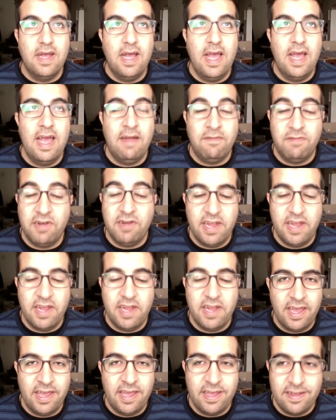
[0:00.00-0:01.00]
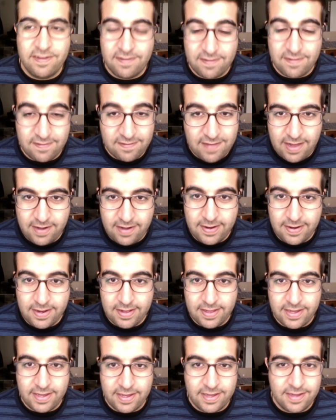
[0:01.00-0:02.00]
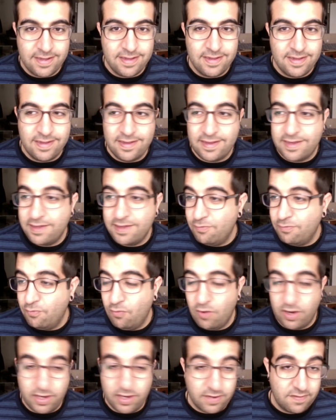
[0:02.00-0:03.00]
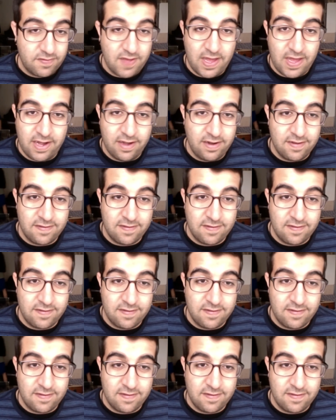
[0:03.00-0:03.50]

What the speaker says: every day is a Saturday. Like you can work Saturday,